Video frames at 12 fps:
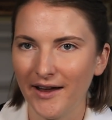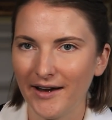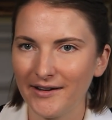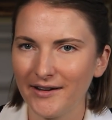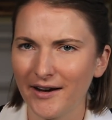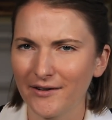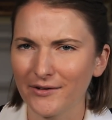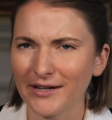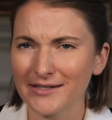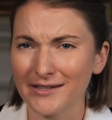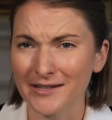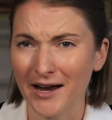And he kind of
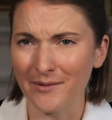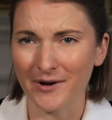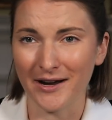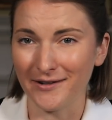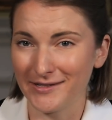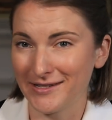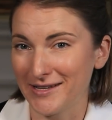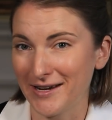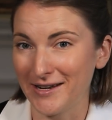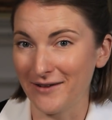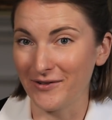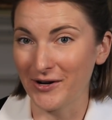raised his eyebrows
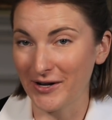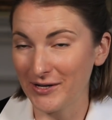because